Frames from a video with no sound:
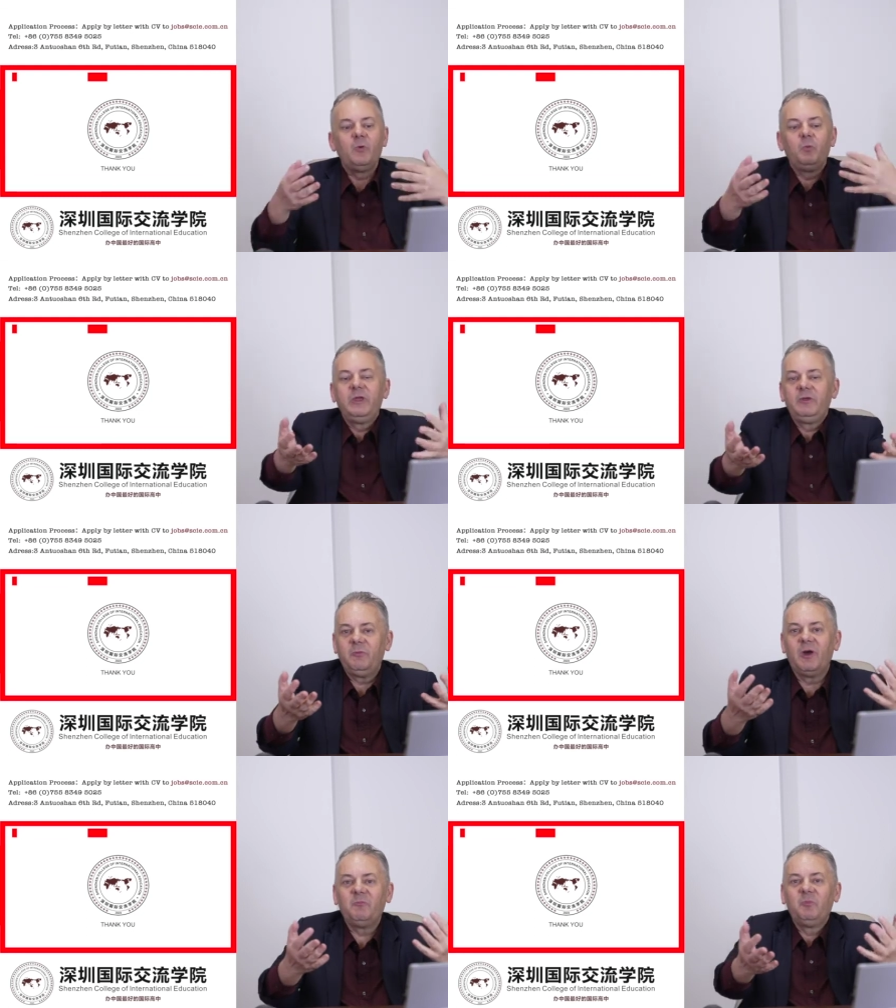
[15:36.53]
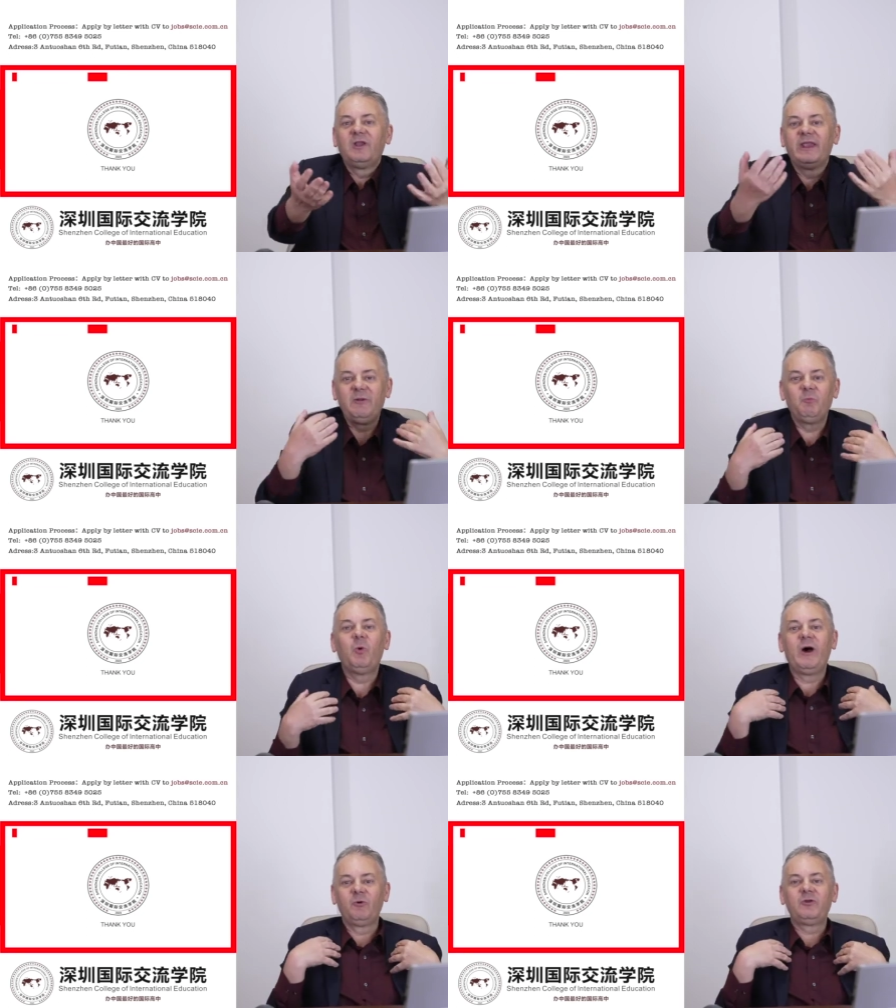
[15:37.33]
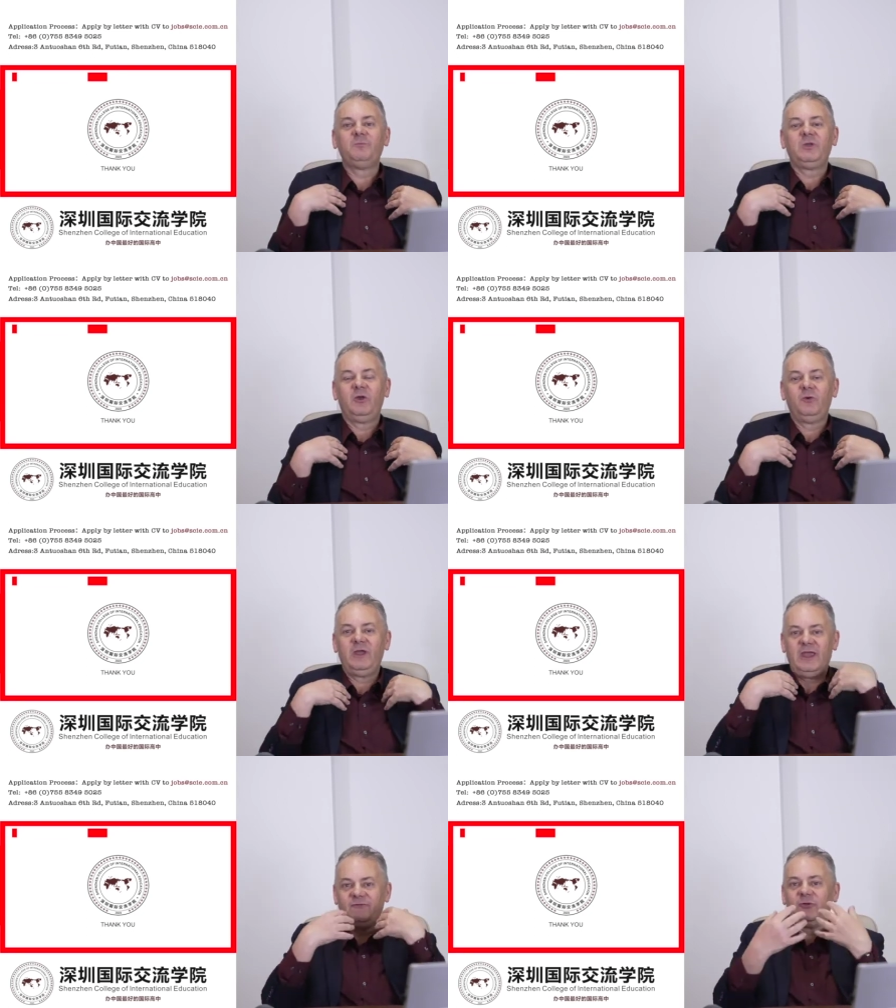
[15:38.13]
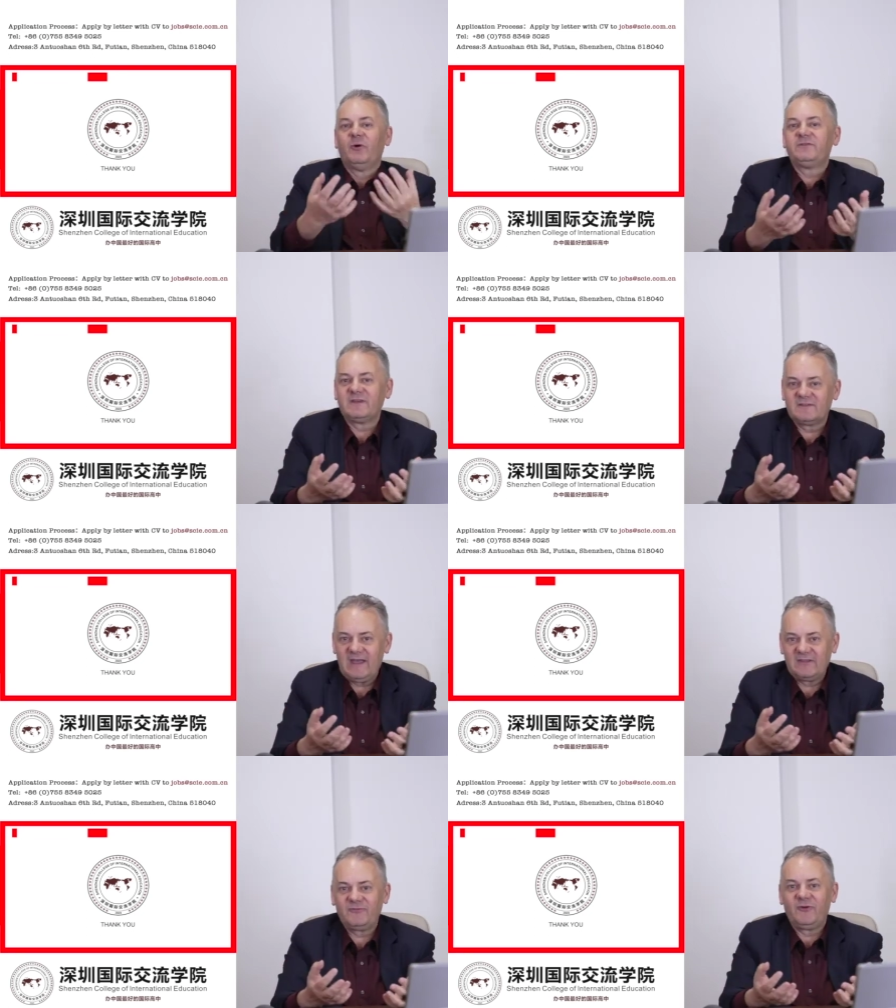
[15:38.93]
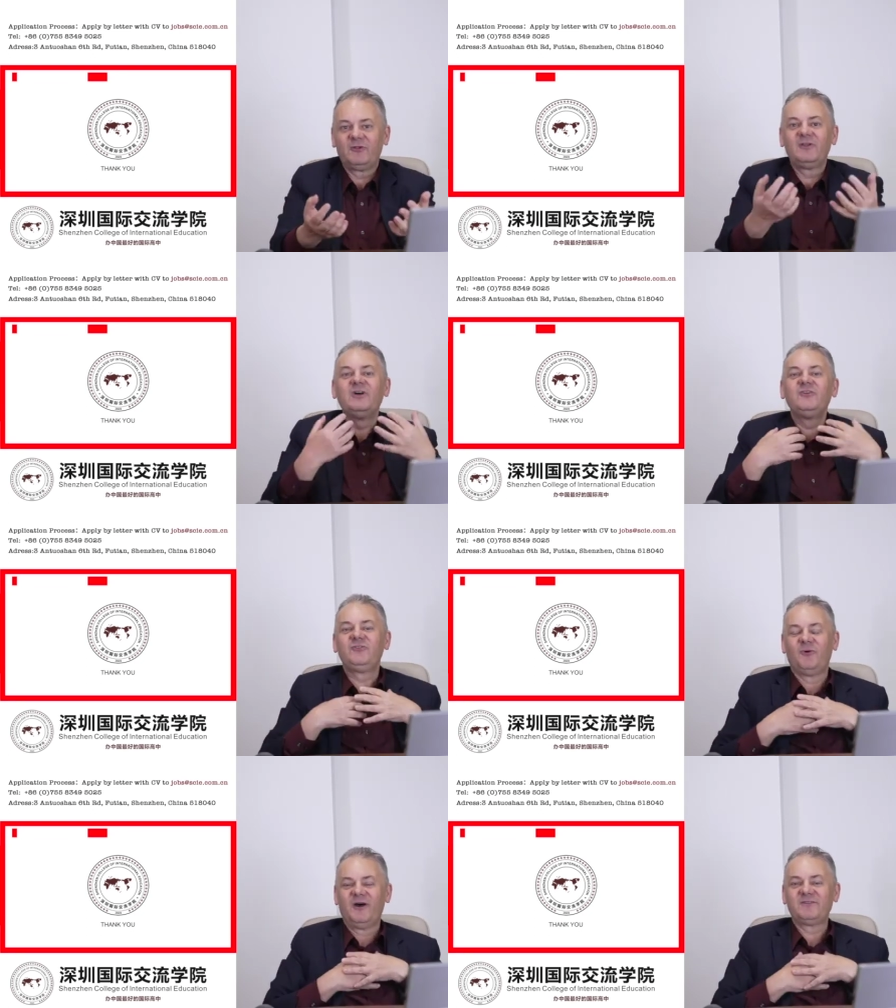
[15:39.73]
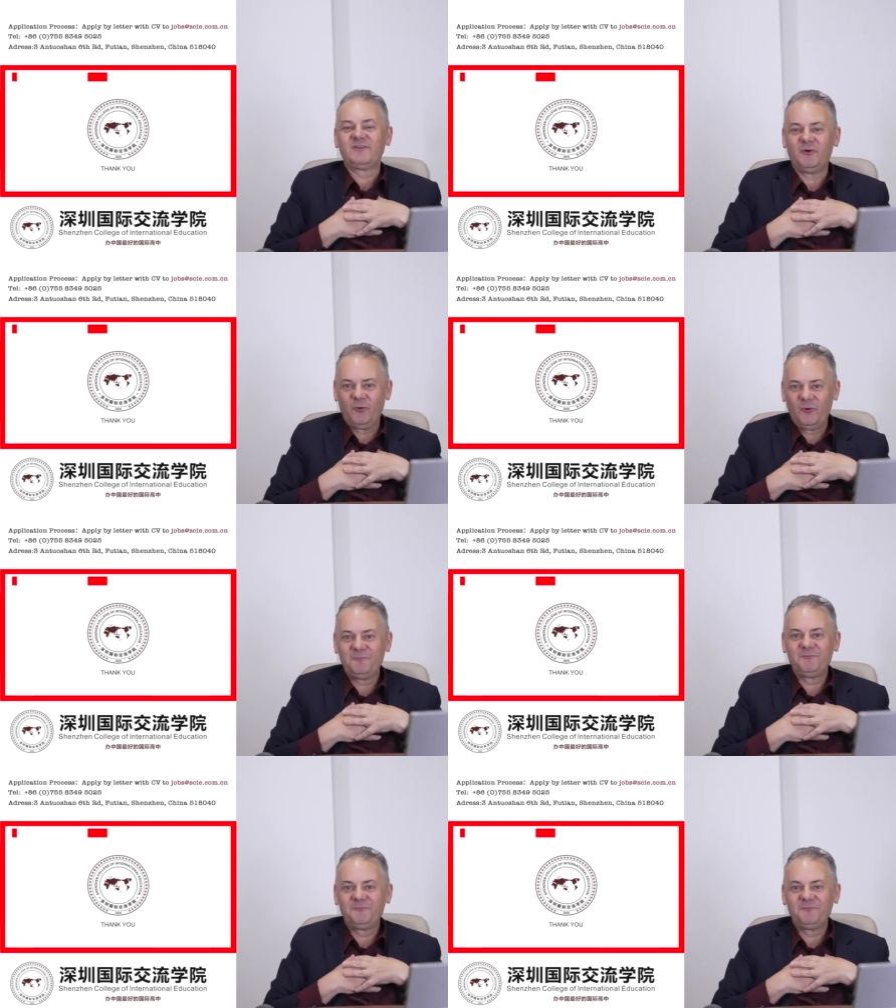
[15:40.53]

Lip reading: We will then welcome you if you're successful to our school.